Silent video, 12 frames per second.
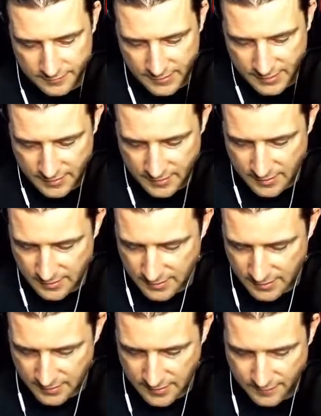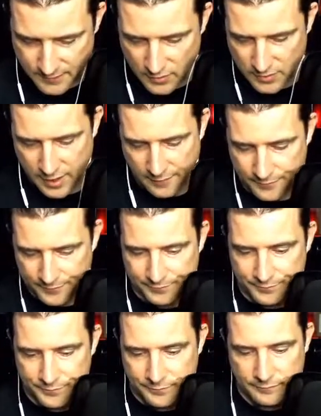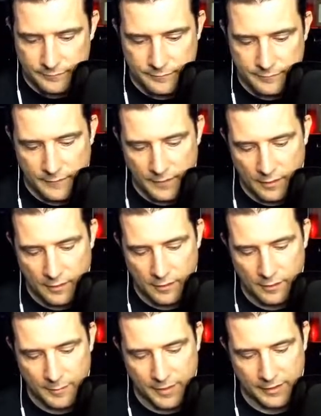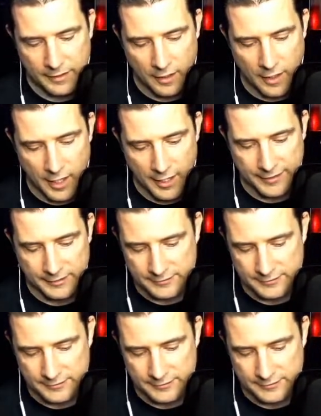Tisk, tisk. Okay. Oh my God.